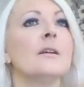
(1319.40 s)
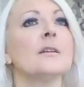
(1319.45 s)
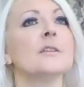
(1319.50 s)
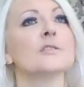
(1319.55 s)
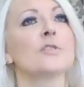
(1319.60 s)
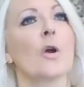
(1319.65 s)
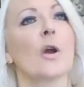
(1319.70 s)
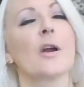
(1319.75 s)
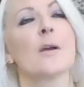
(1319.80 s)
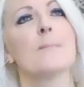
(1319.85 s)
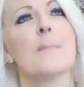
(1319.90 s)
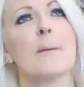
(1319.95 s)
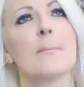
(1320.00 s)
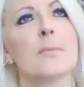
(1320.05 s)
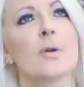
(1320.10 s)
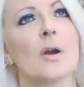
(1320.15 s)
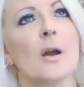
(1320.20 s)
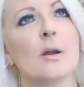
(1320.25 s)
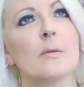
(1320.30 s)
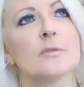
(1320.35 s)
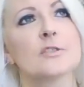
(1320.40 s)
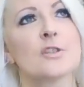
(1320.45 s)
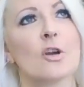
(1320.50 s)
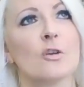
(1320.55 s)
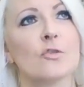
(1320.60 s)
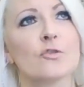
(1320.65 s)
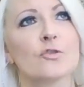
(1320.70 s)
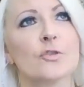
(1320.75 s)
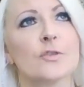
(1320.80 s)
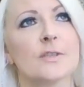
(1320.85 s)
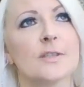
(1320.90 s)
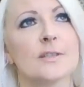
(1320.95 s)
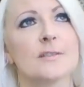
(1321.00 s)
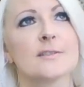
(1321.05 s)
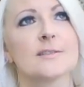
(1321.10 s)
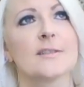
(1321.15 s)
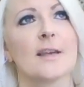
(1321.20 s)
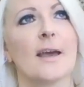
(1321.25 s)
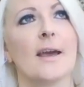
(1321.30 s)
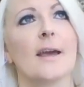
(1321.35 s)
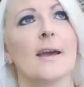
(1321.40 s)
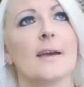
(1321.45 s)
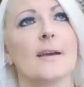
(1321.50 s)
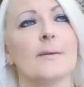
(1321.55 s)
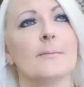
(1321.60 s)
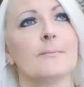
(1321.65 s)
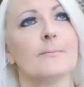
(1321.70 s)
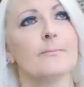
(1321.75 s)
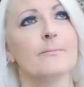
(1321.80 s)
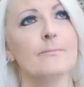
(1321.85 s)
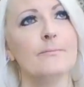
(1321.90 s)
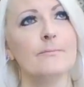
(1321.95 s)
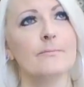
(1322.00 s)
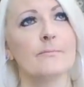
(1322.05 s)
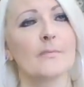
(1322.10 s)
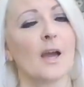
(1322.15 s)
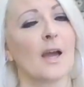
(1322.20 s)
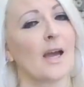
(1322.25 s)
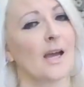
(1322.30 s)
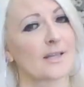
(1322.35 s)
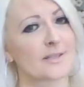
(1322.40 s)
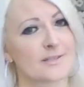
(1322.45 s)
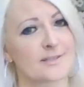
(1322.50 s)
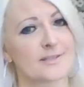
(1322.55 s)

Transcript: So I remember I was going through this. Uh, I had to